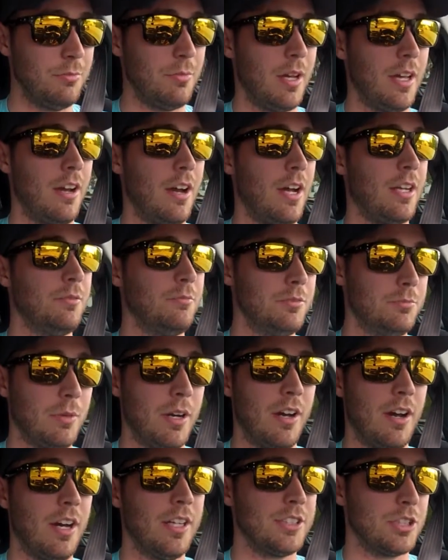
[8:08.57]
My
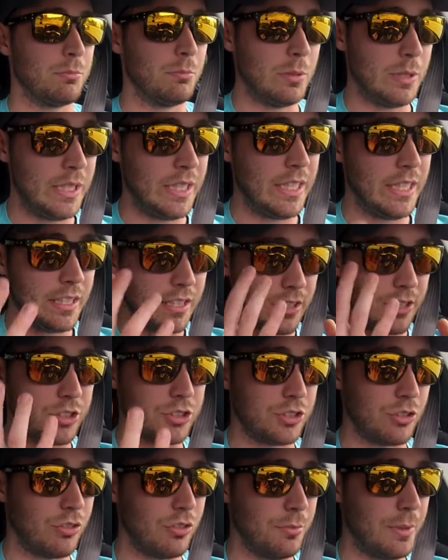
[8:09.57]
eyes are bleeding. They're
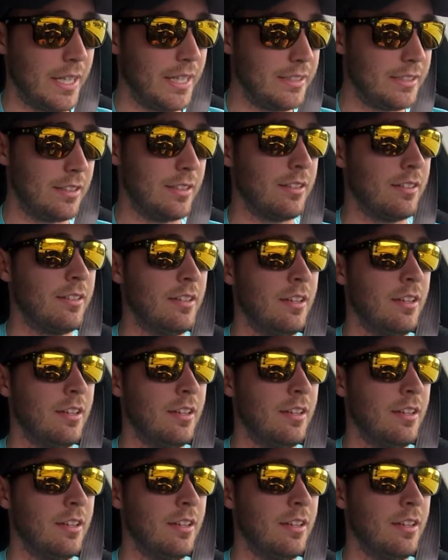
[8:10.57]
so amazing."